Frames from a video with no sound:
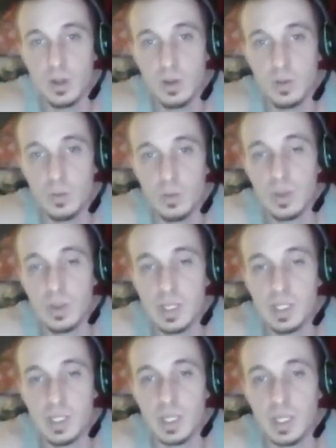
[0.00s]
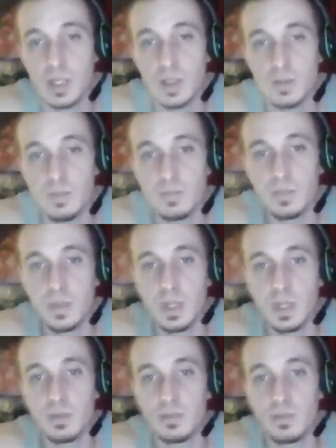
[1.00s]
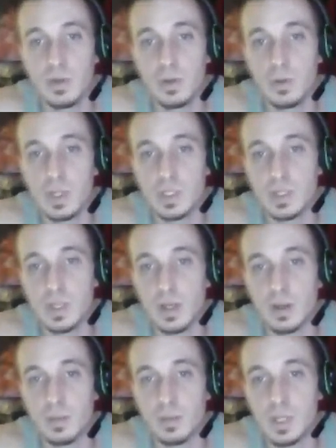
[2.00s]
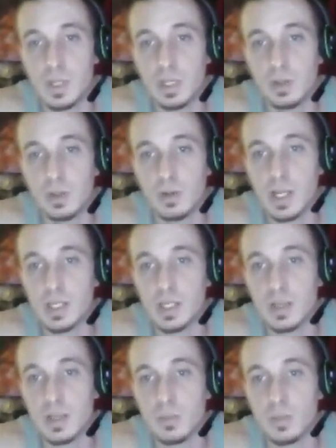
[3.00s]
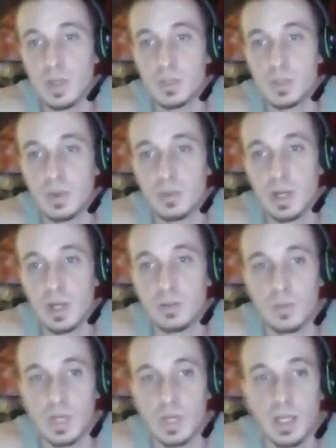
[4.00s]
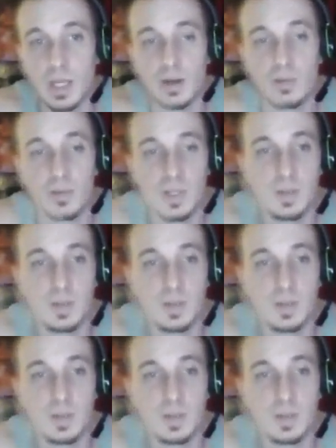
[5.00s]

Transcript: With this in view is the particular lesson that has been written. Read it carefully.